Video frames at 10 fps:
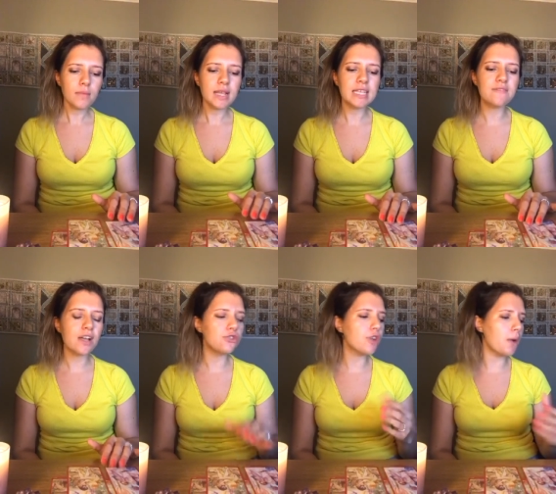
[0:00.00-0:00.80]
It's
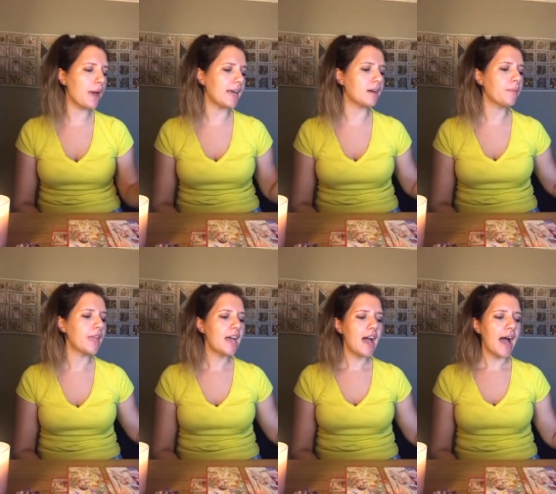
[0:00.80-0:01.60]
about knowing.
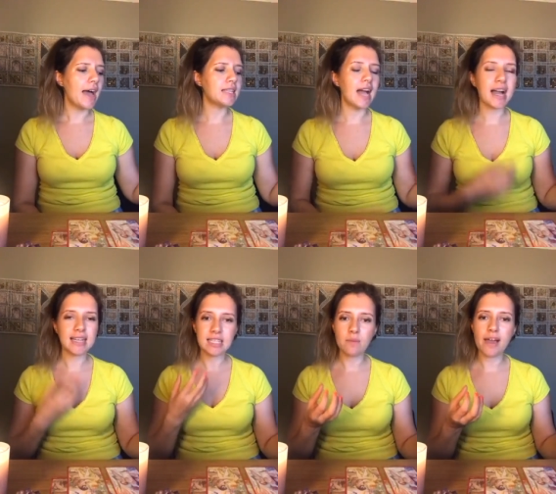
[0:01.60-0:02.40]
And I
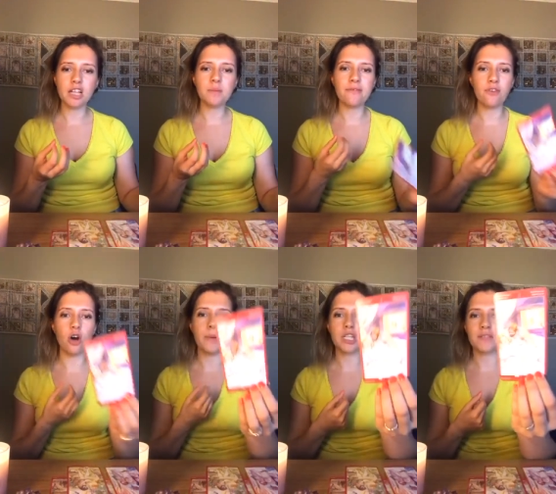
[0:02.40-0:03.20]
smiled
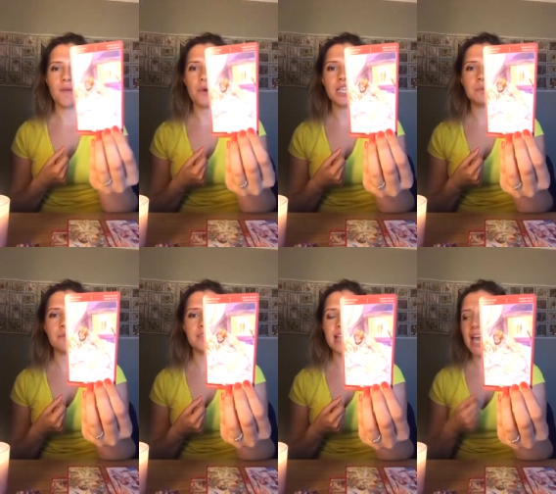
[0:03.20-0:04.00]
before because on the bottom of
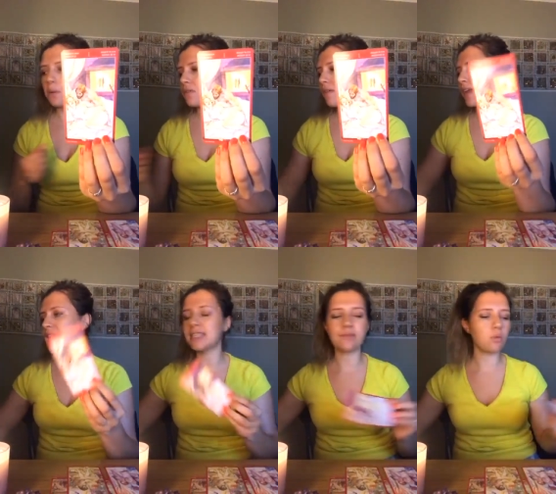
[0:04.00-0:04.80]
the deck we've got the
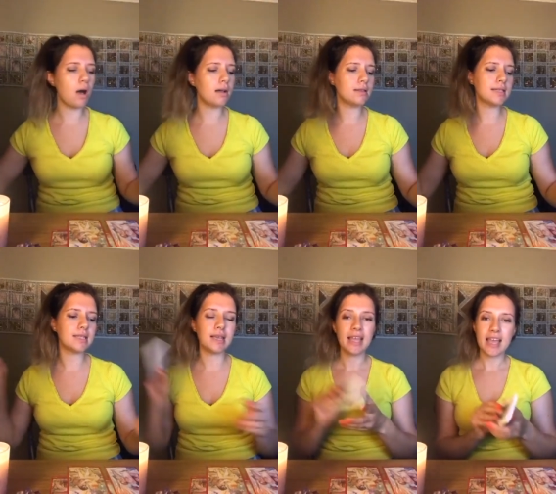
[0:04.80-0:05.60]
Ace of Wands.
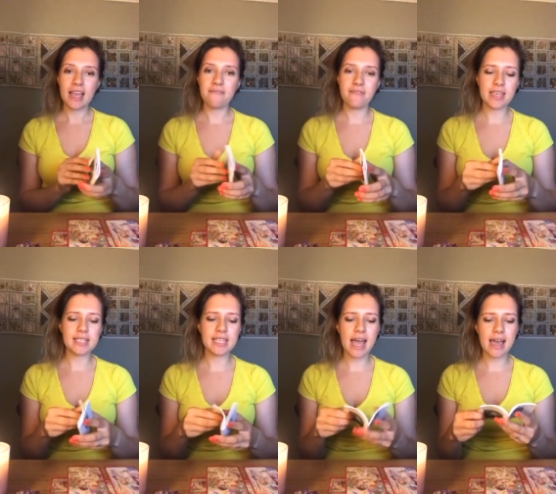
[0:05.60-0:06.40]
In this
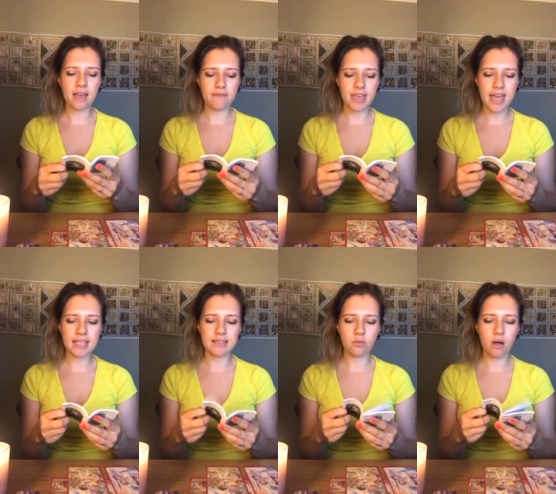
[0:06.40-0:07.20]
deck, the
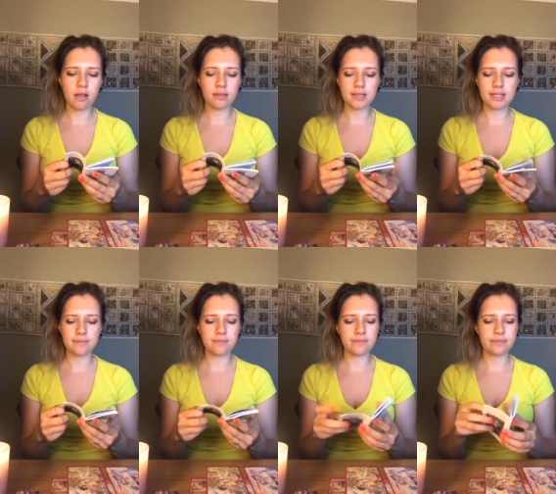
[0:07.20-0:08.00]
Ace of Wands.
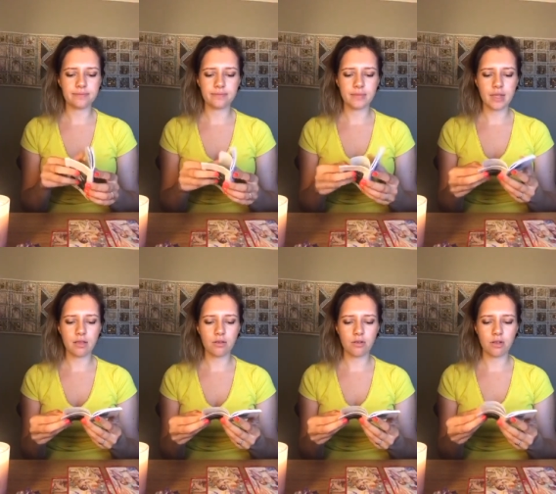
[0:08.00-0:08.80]

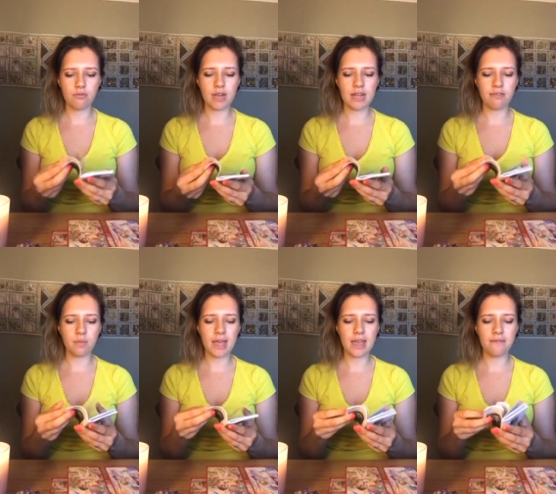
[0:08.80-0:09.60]
I'm going to read it from
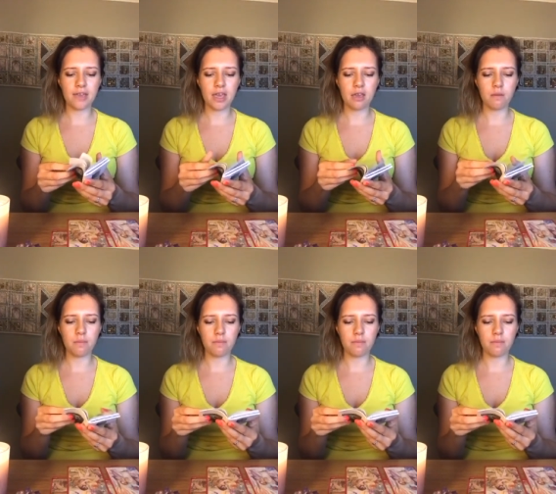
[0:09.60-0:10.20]
here for you.